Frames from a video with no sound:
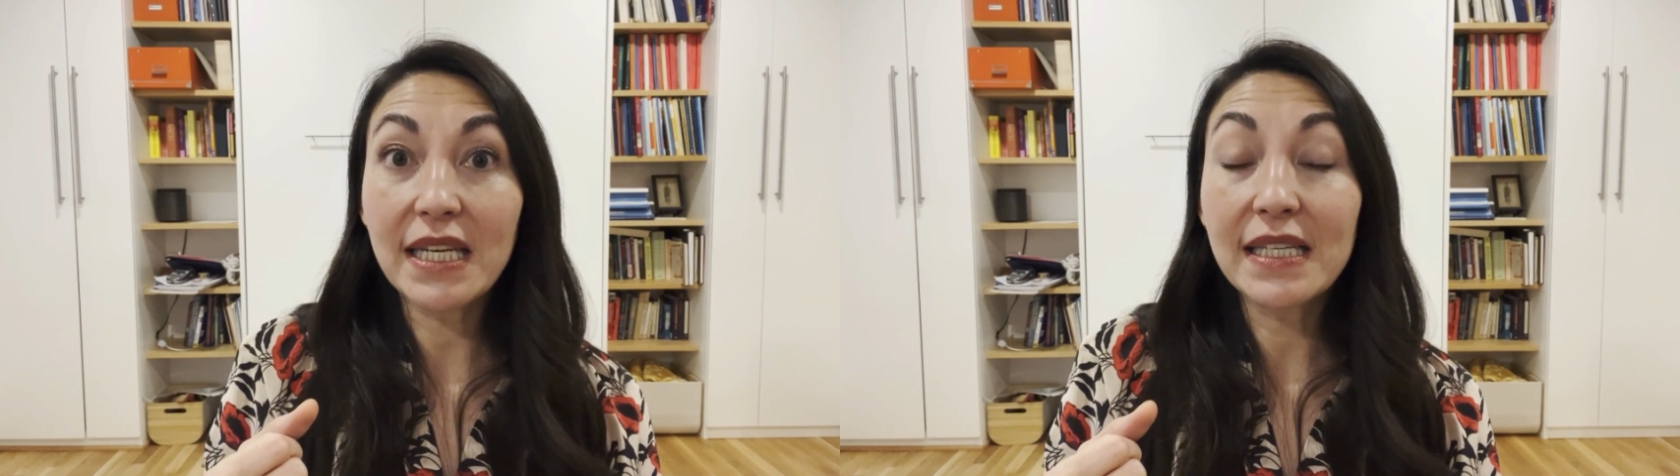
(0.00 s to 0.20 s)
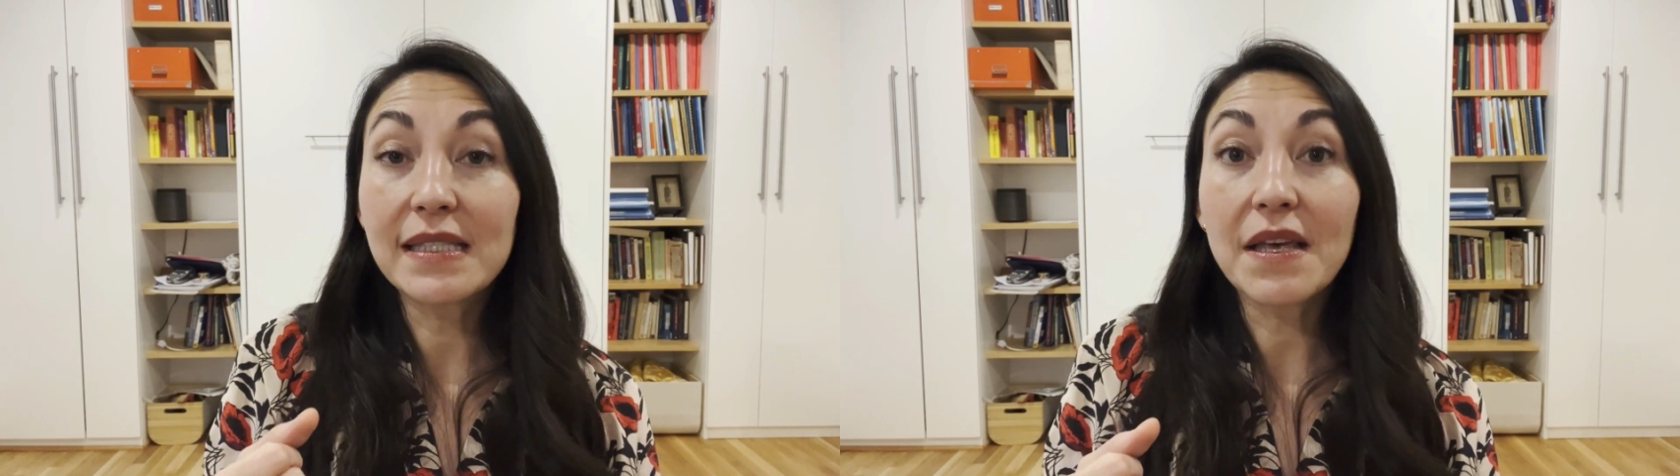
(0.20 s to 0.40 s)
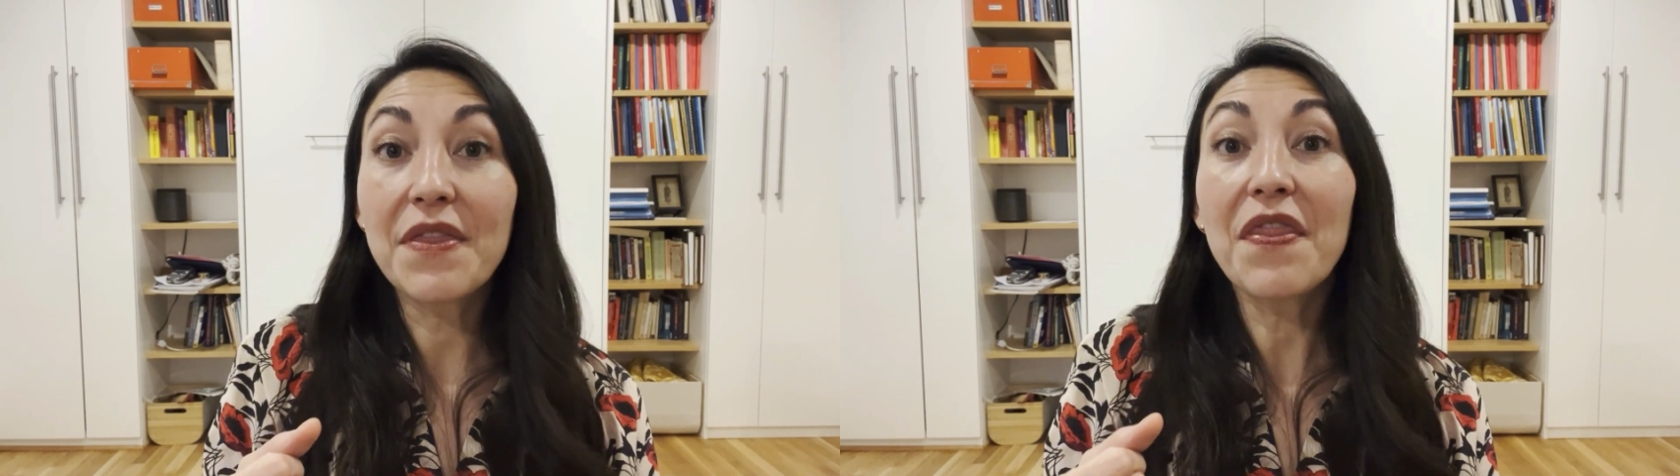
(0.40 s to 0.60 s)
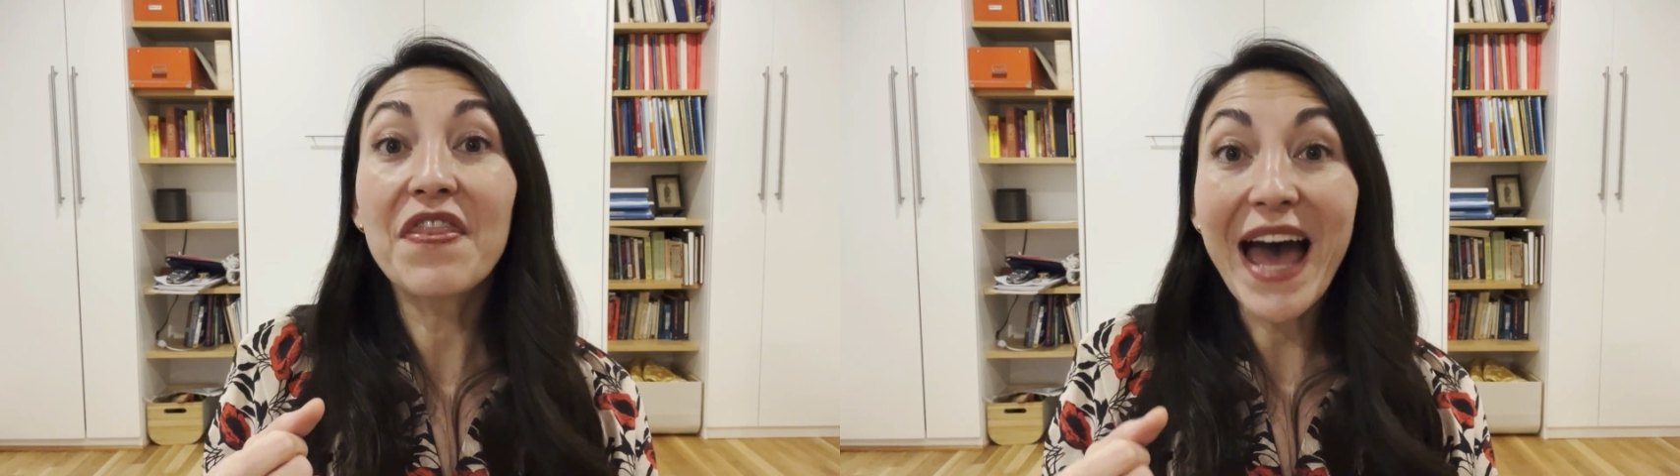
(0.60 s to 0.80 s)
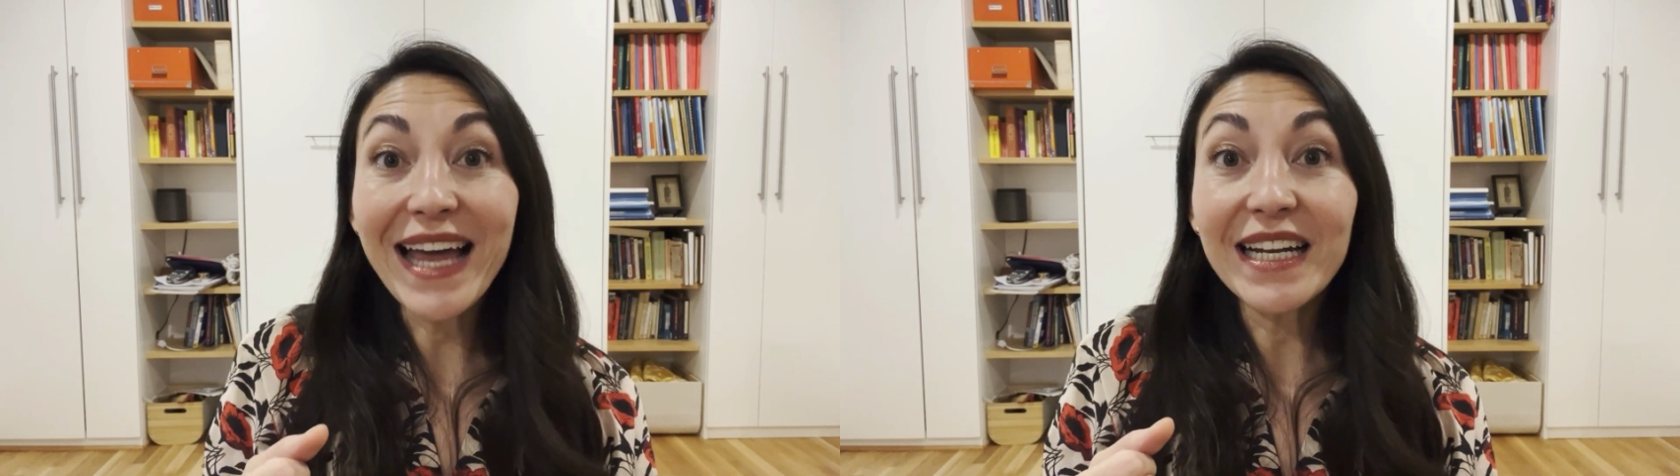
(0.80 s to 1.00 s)
is that
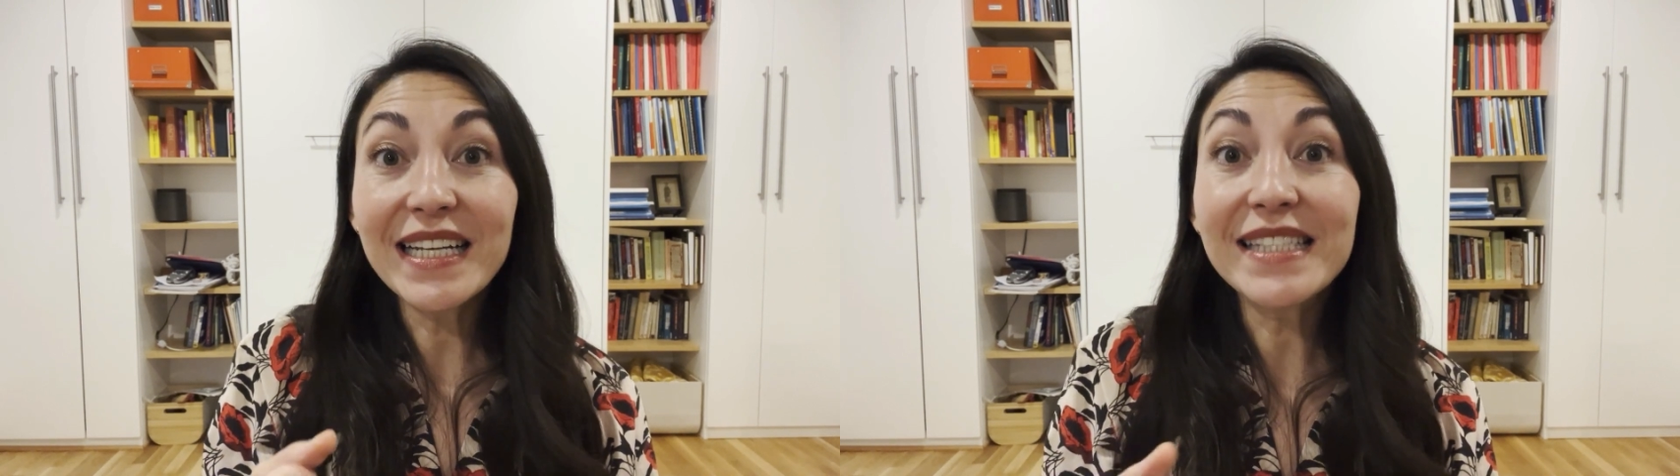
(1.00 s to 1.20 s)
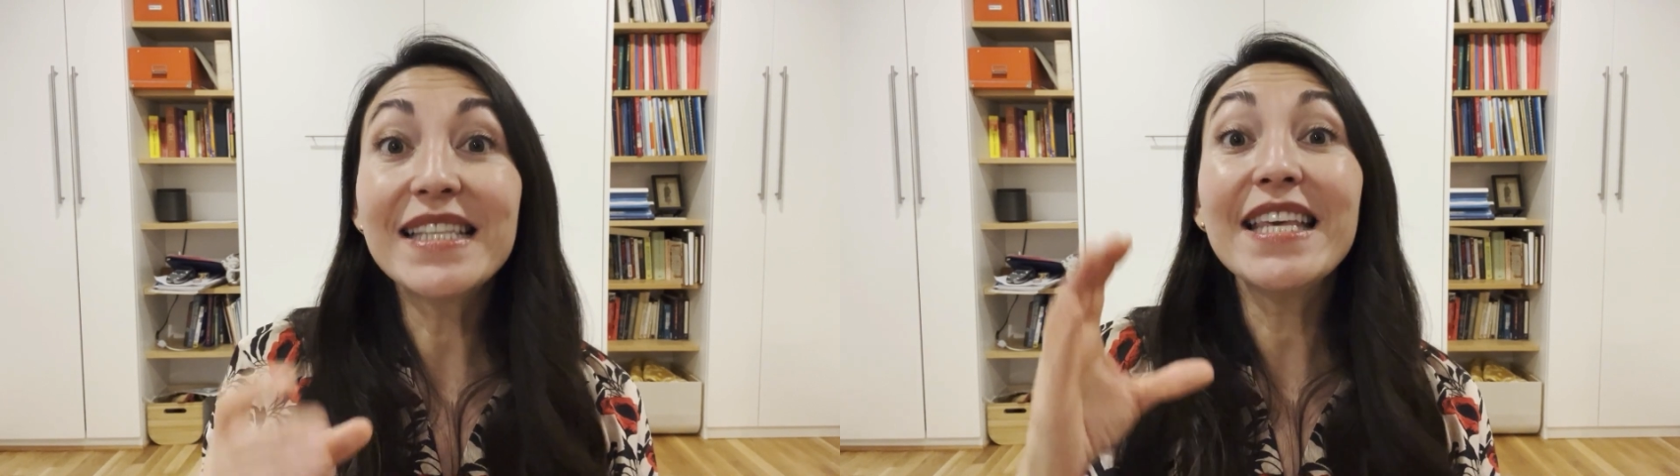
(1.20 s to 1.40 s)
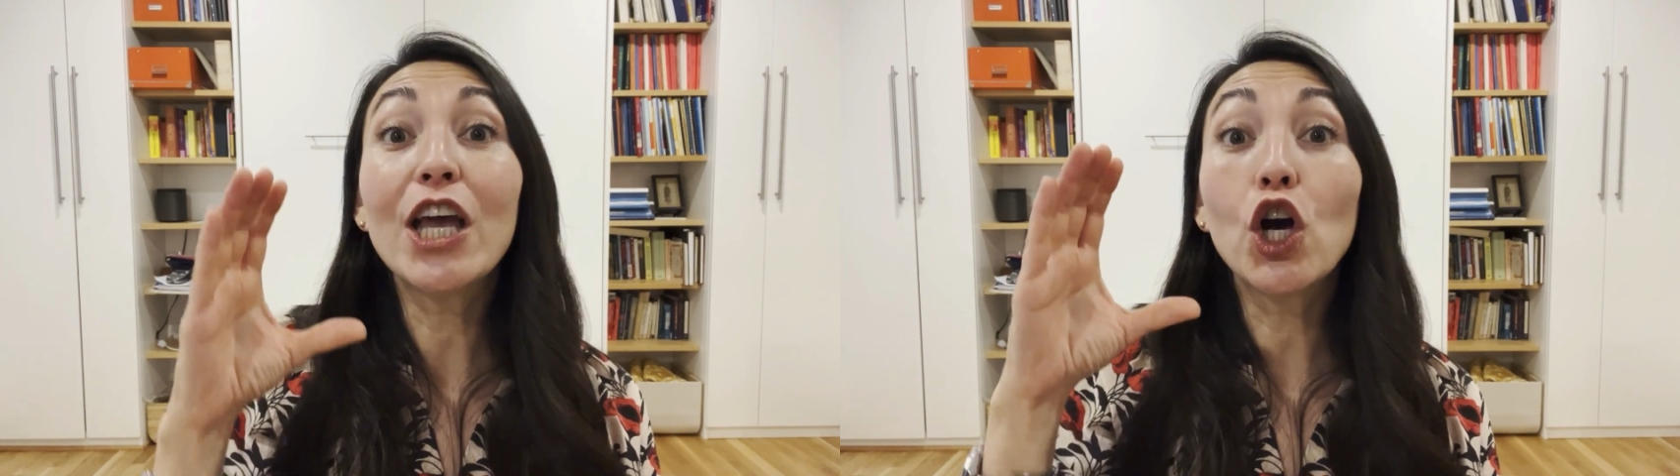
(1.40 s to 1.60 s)
that is the